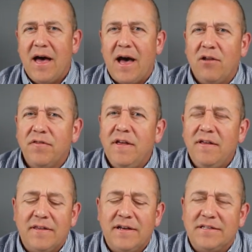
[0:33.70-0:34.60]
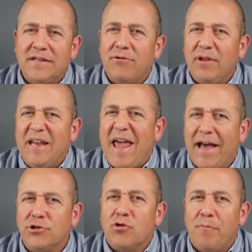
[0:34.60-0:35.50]
I don't think that it's really an
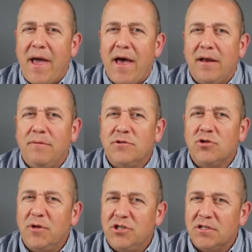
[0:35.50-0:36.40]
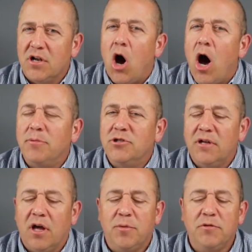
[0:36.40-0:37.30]
extra band so much as an option
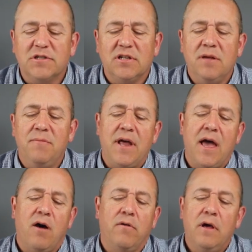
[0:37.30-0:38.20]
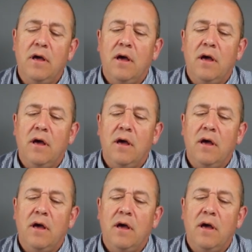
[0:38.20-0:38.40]
to help you slim down